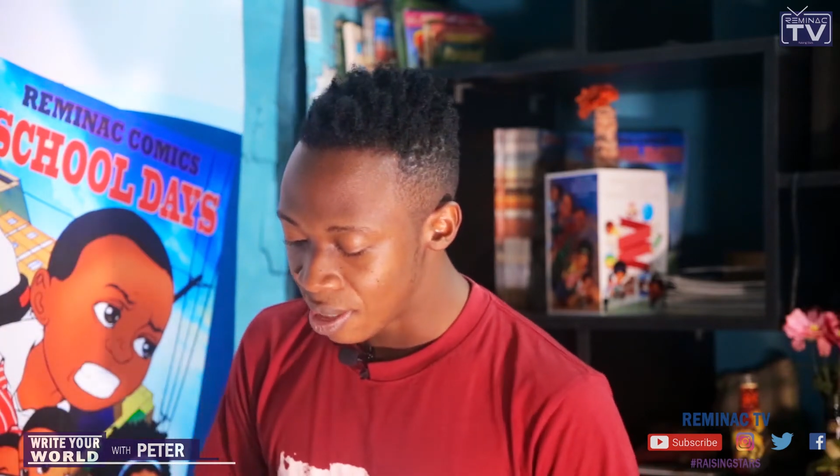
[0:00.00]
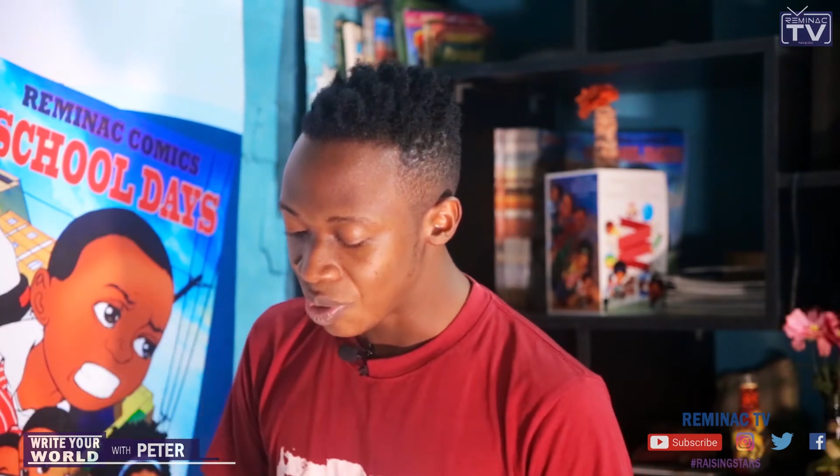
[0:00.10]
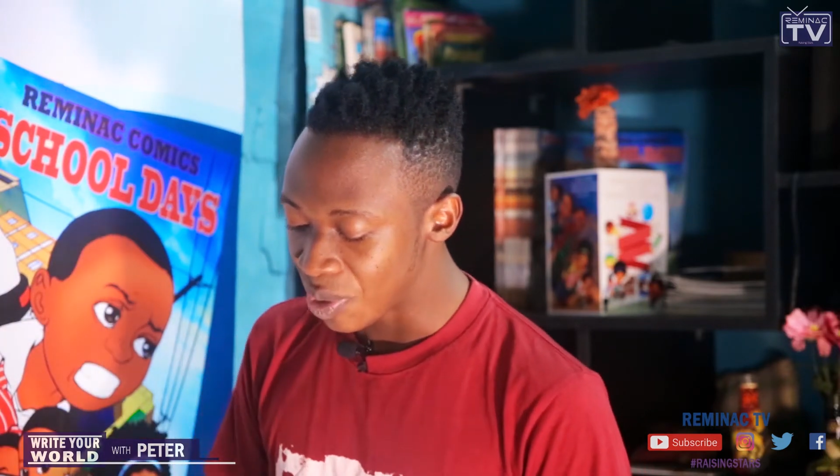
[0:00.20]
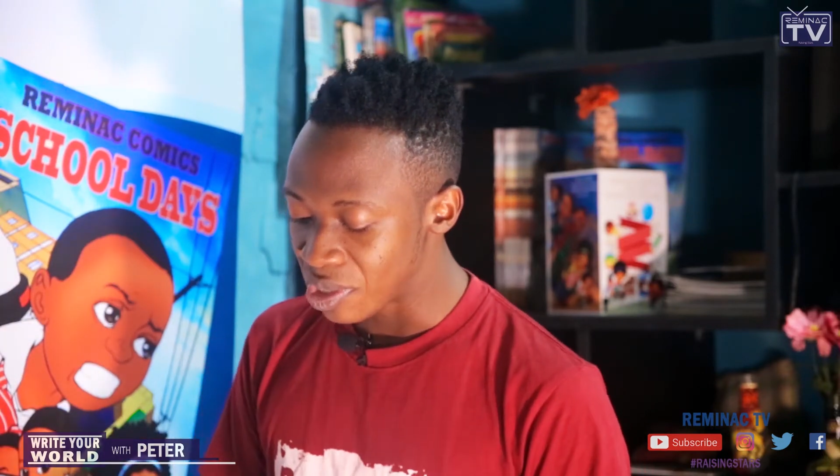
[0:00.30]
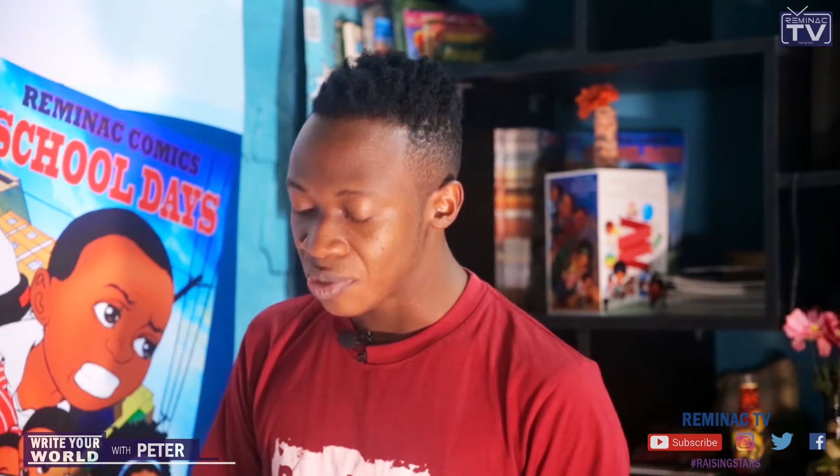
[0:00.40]

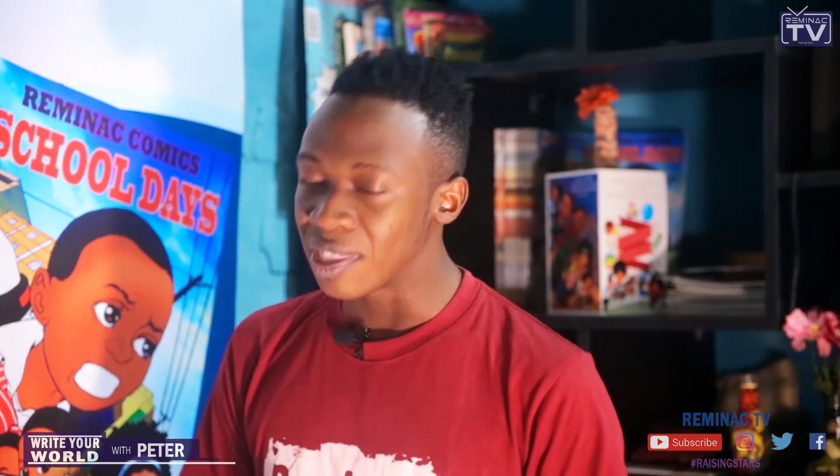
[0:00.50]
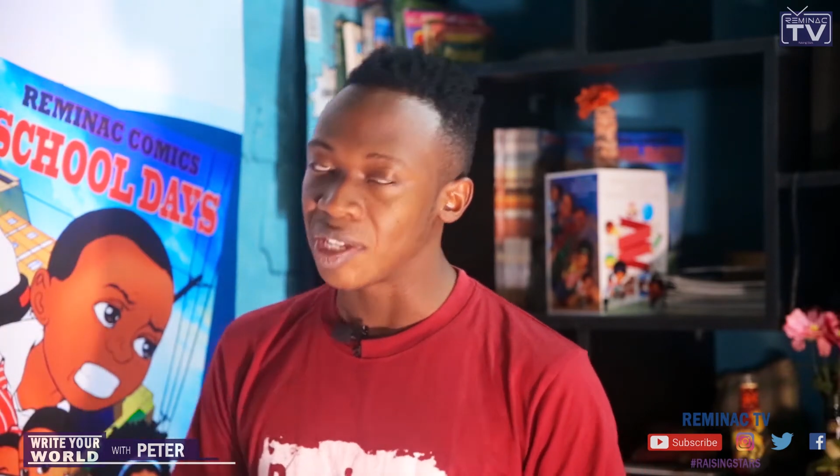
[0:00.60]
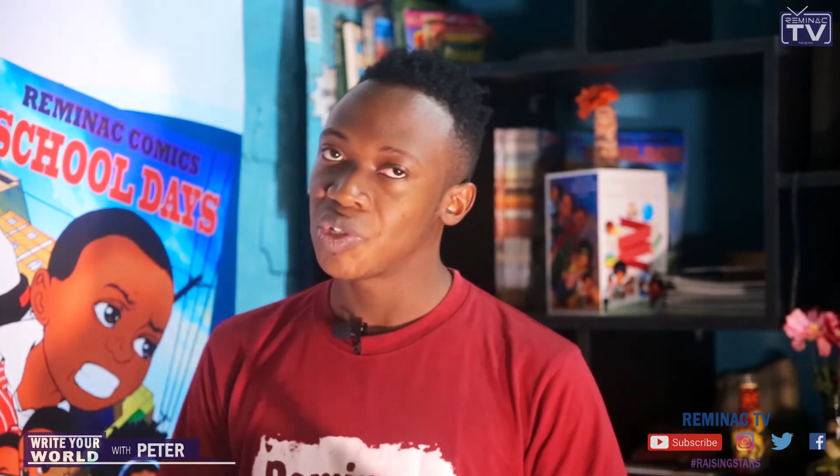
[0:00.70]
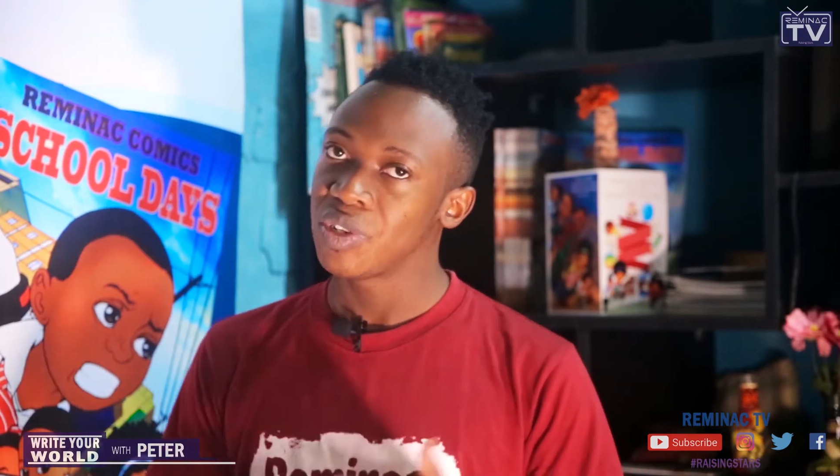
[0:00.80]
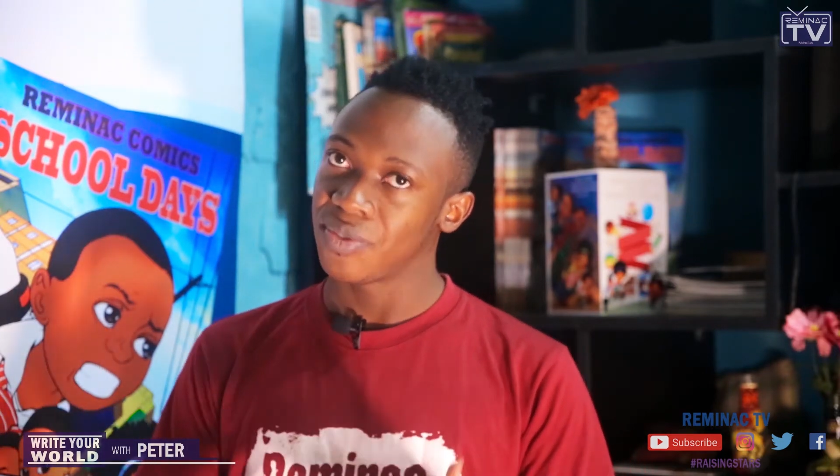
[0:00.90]
So it's not
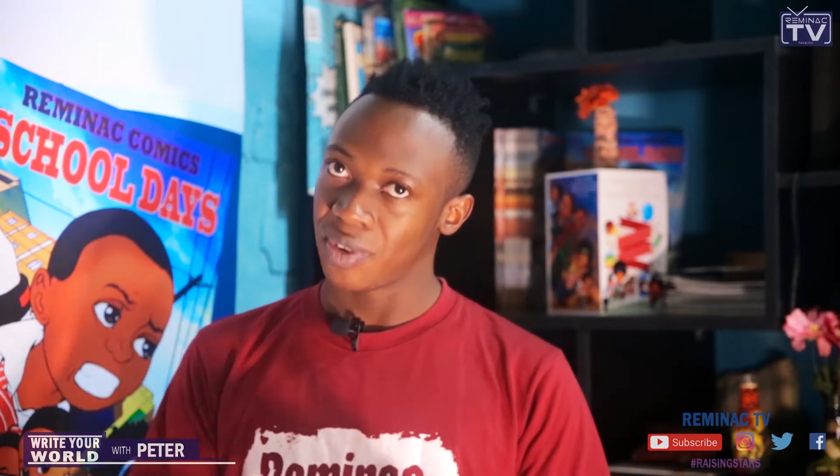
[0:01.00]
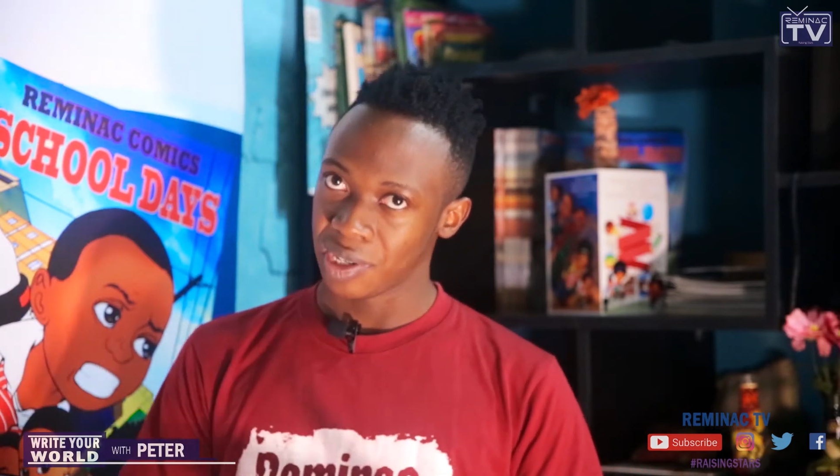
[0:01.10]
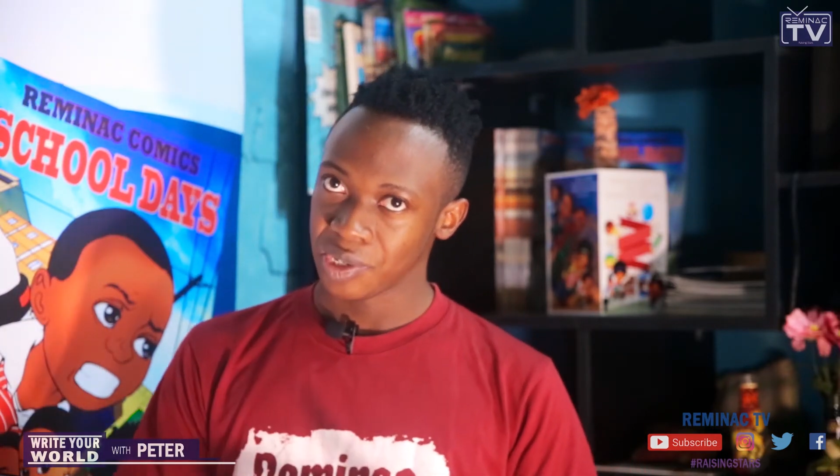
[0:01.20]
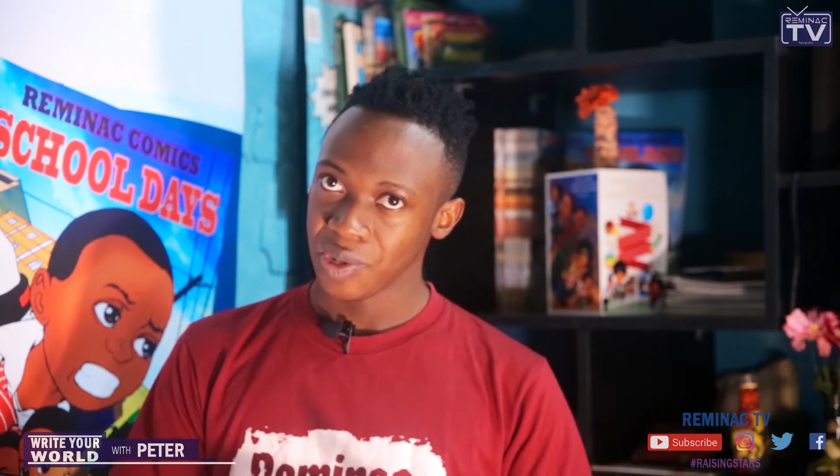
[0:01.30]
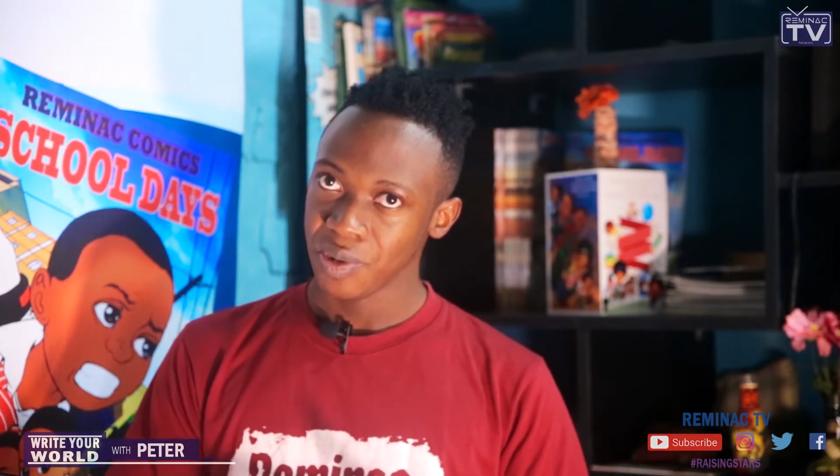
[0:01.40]
that
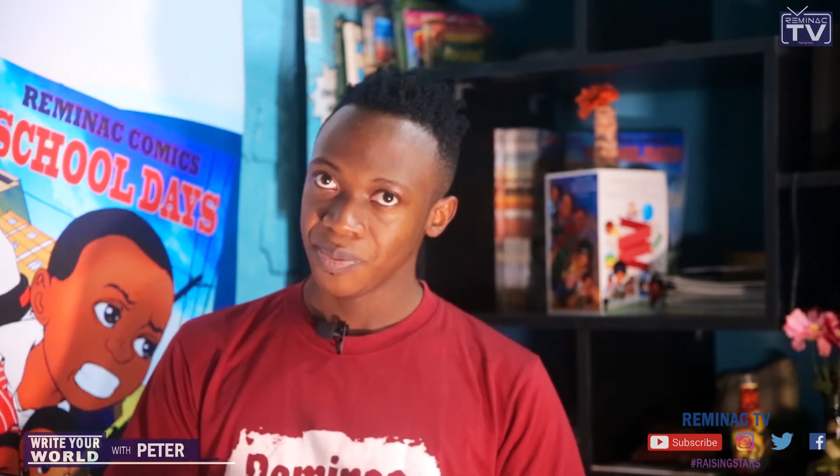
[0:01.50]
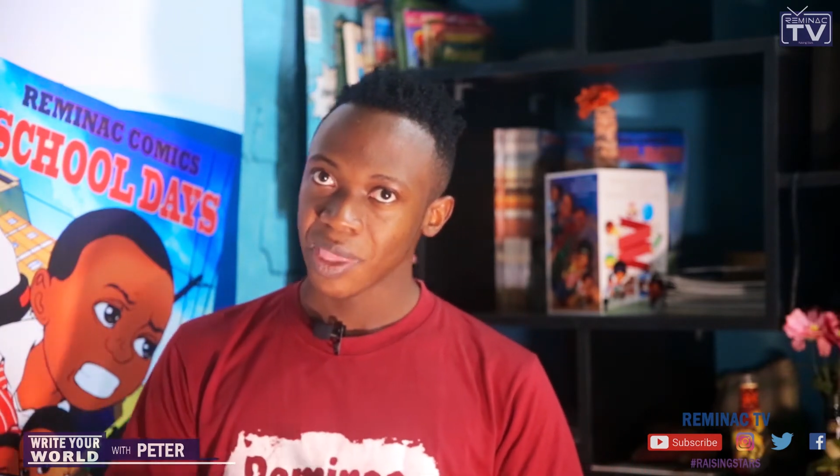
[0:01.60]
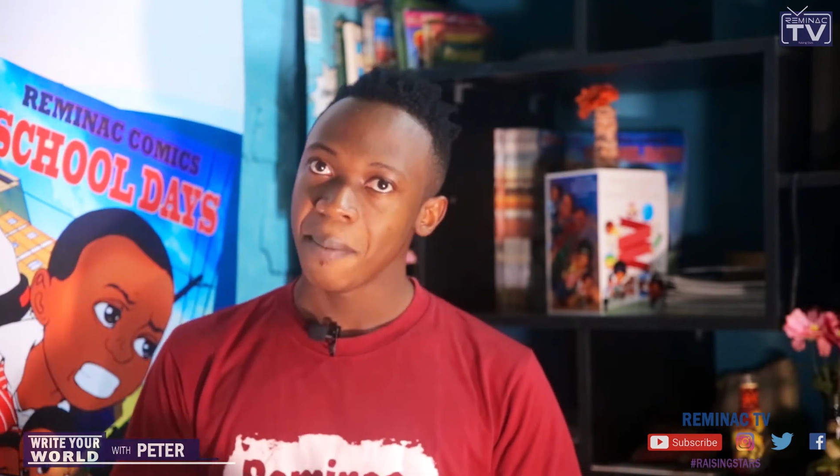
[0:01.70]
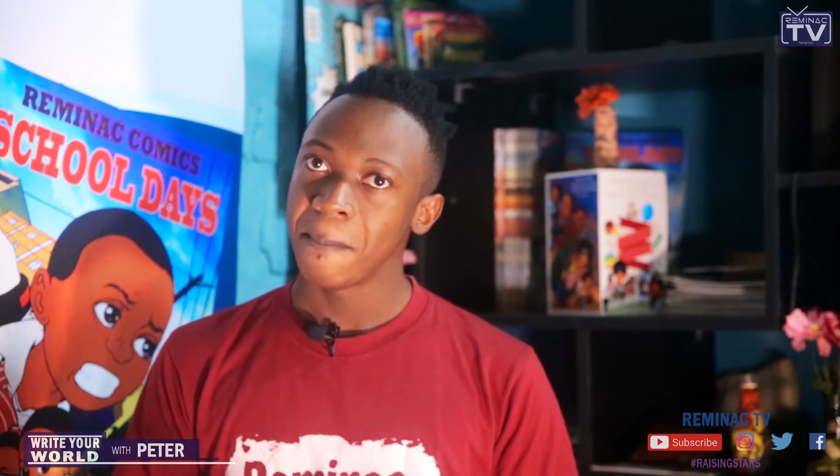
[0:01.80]
universal,